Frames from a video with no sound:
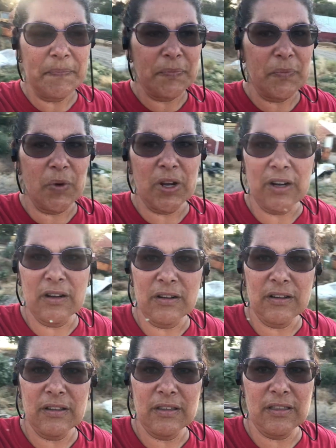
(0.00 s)

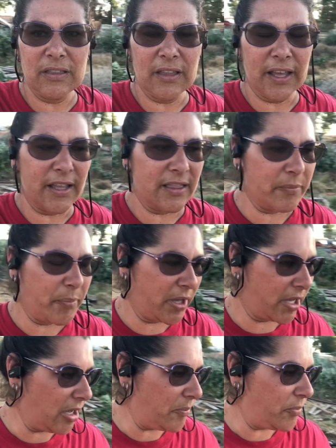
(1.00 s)
where like the
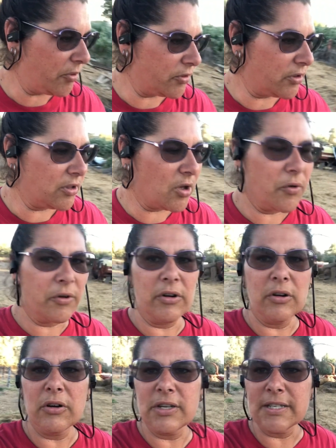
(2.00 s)
pickup or the
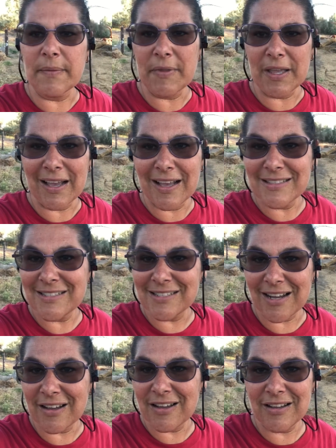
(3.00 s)
loader or something got
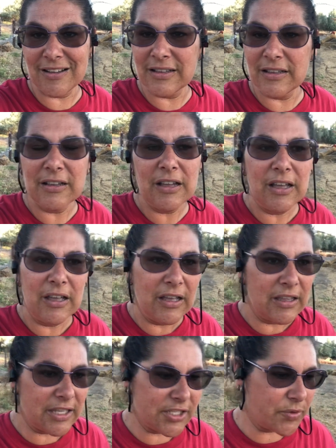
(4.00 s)
stuck
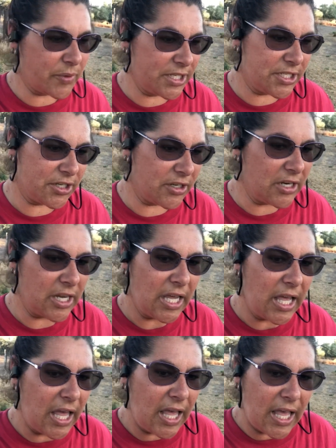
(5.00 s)
this winter.
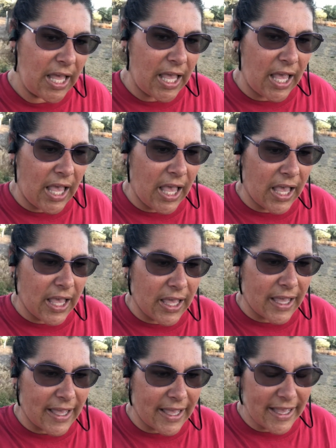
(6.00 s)

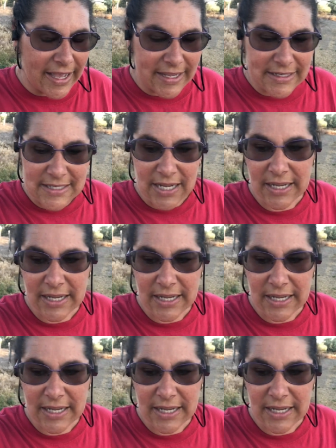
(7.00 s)
And